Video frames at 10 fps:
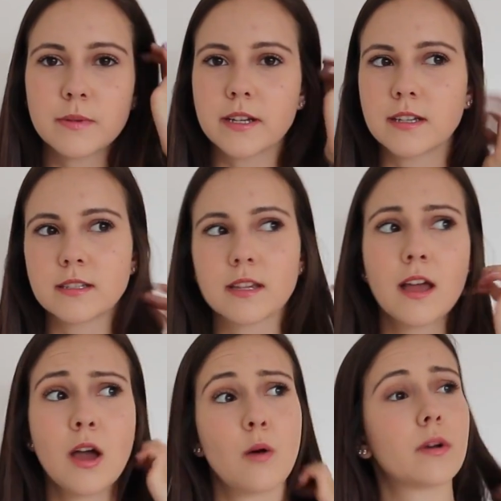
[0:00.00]
because
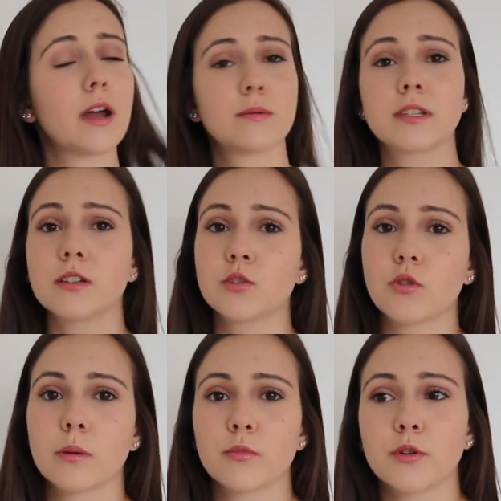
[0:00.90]
when I was in a
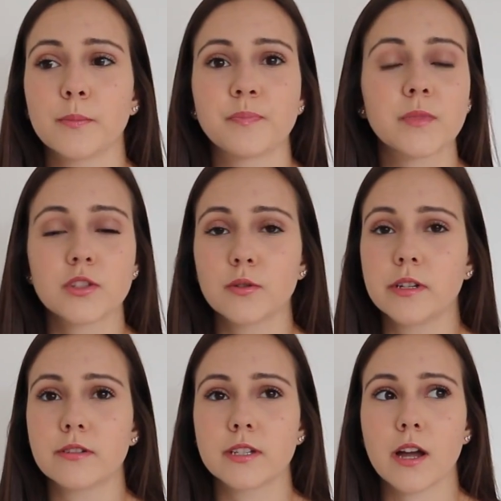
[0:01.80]
dorm room 2
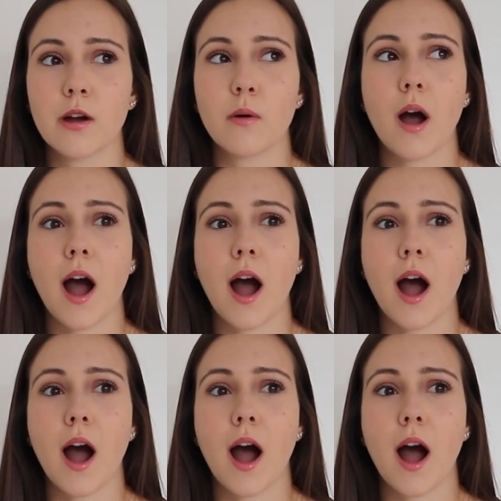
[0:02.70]
years ago,